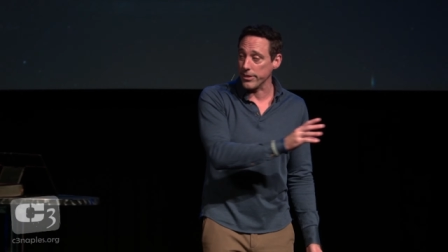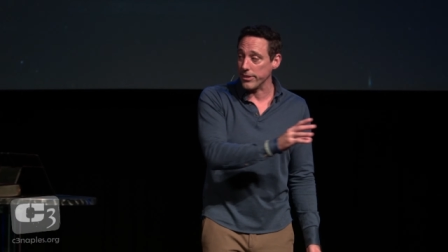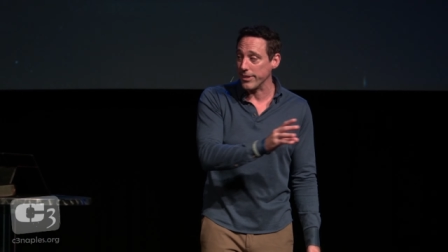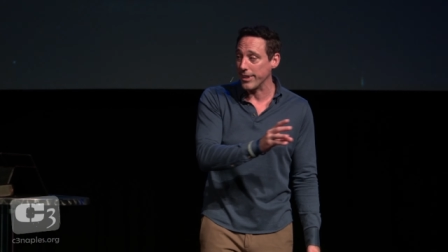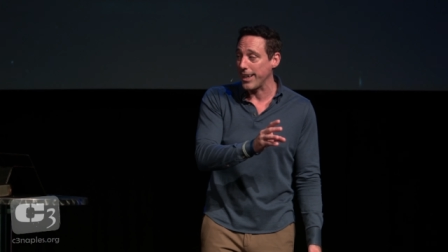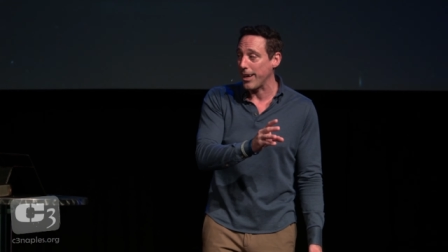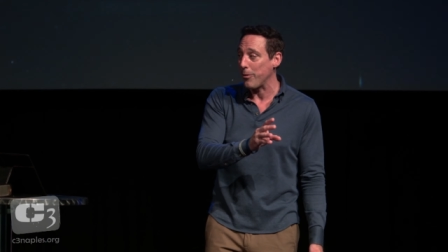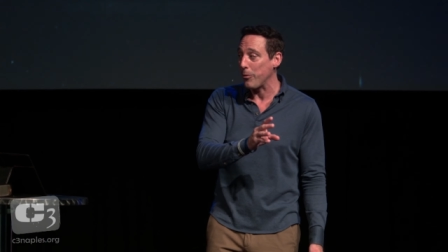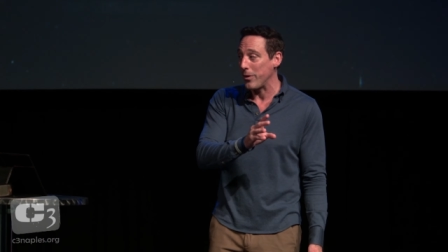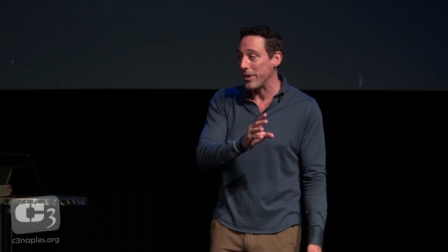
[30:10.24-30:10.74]
to
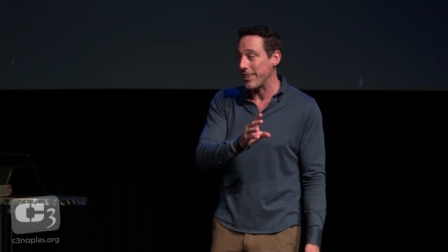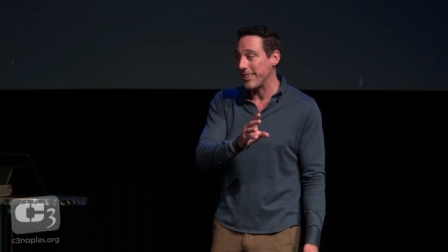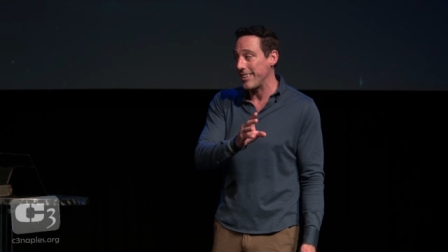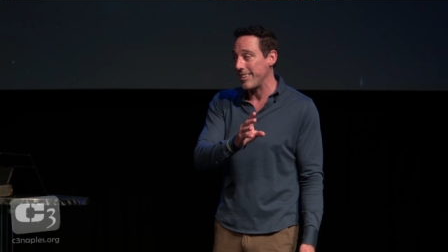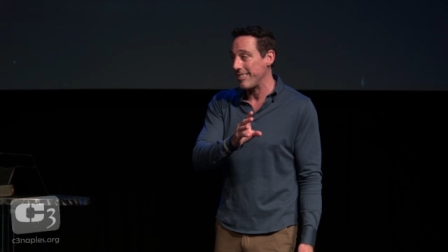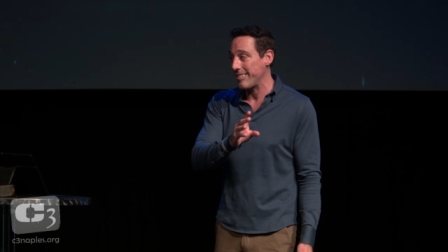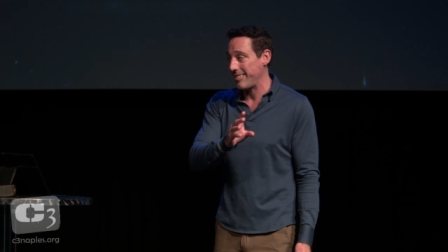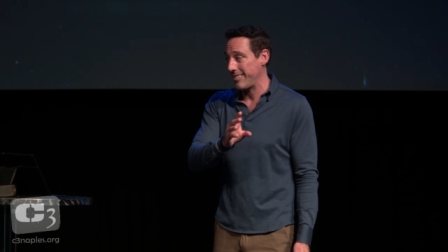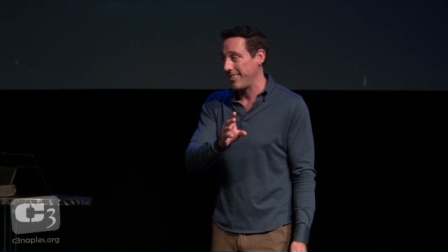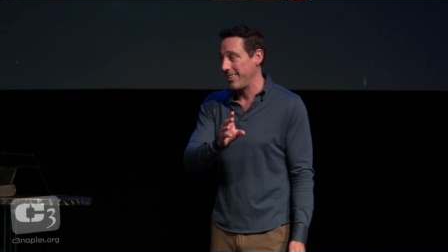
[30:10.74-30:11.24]
get one in
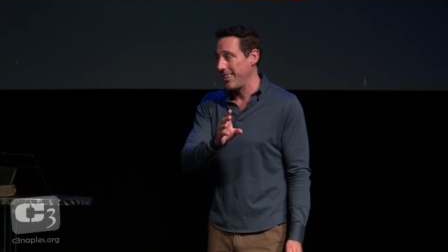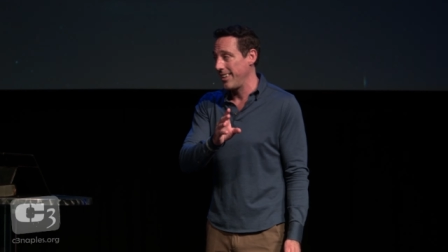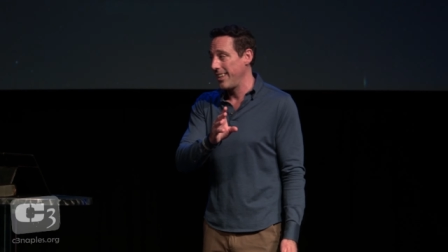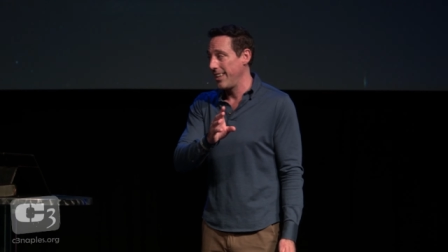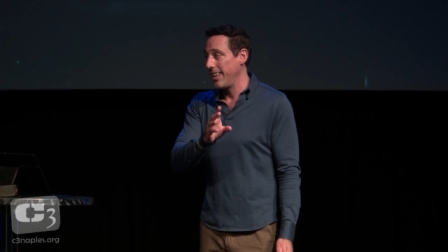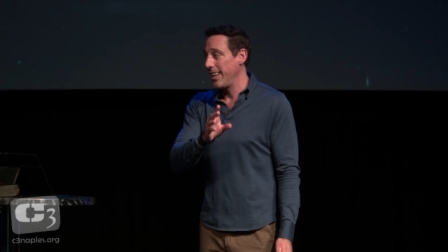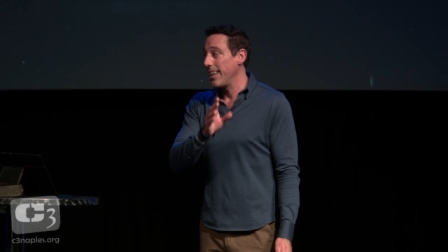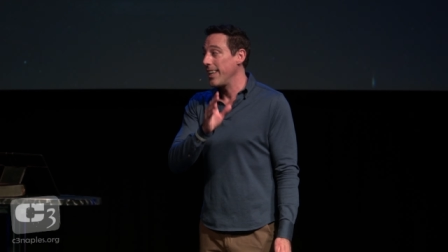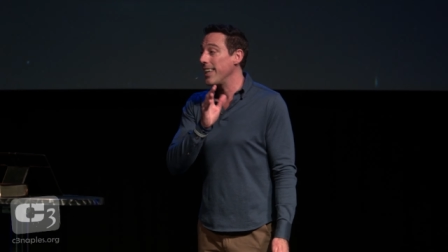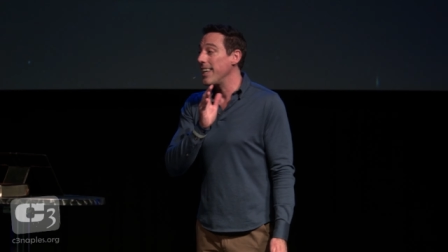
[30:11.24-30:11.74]
this.
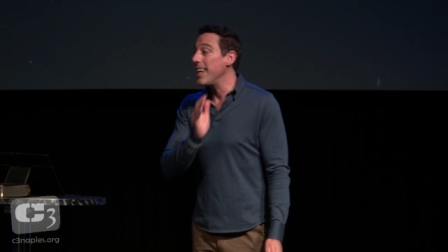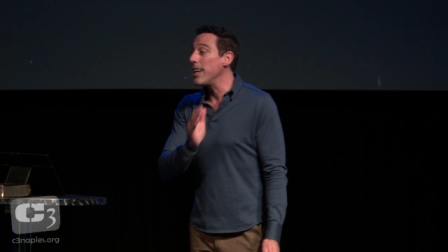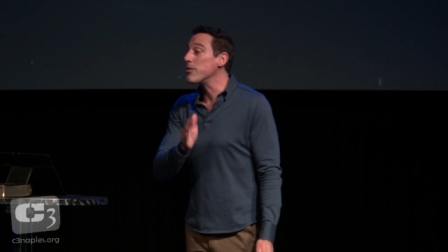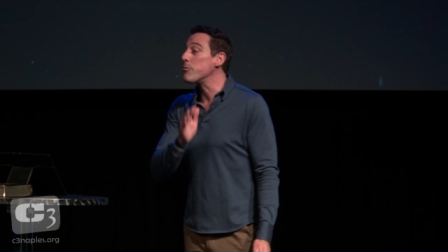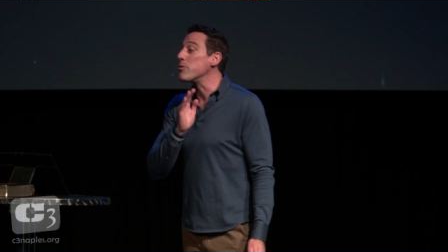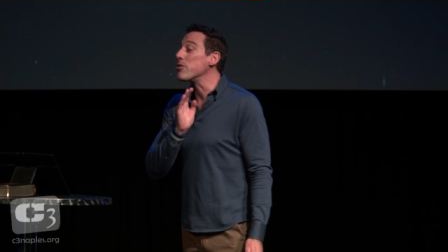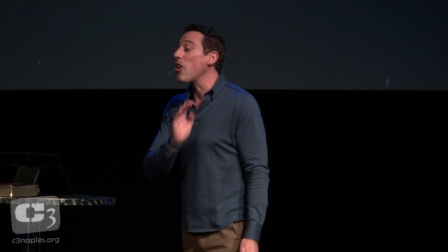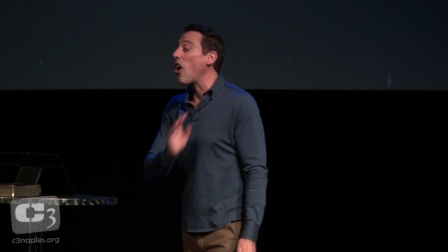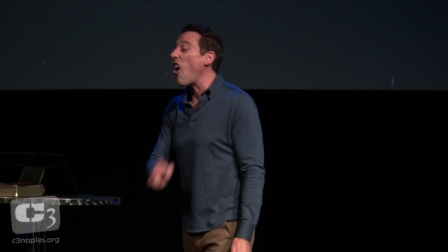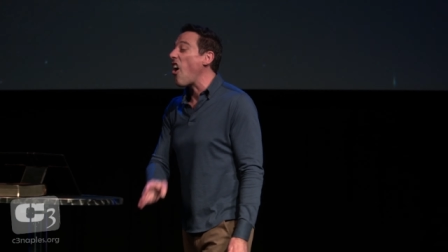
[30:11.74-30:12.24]
It
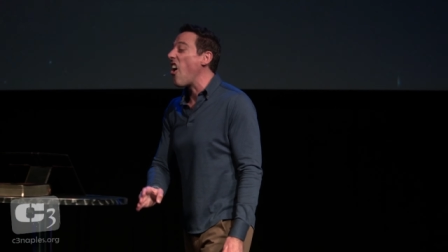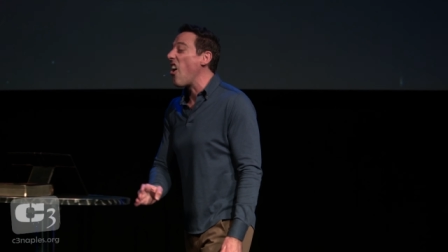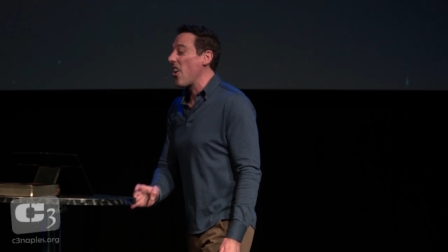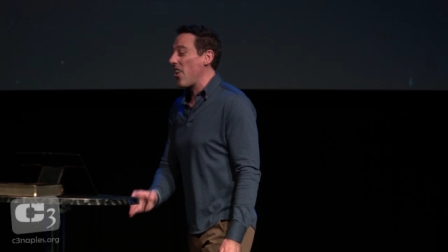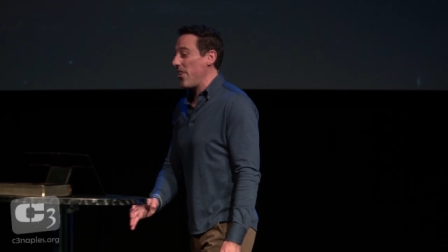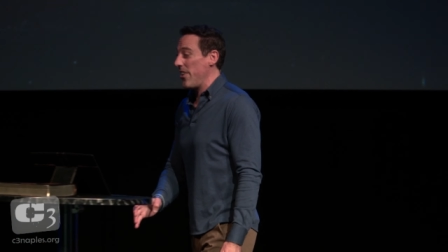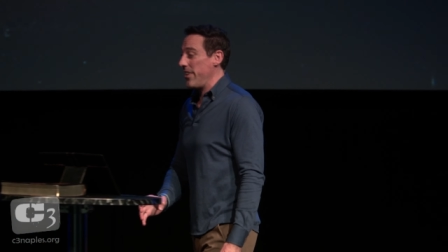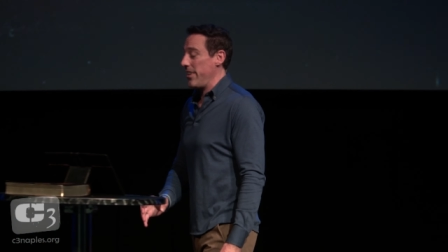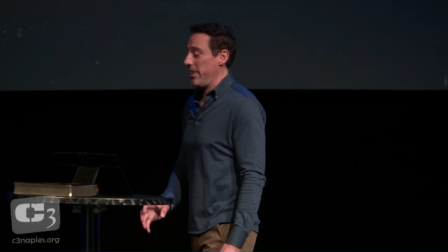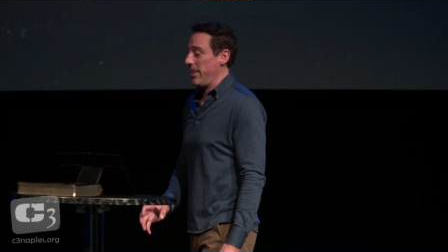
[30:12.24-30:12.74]
was
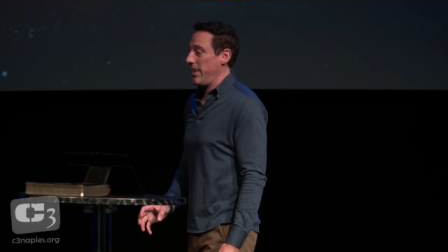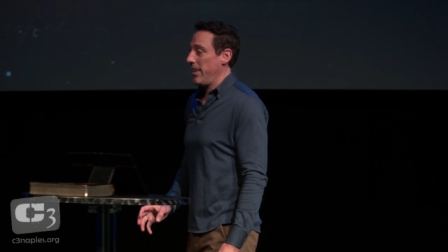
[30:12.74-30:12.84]
hard.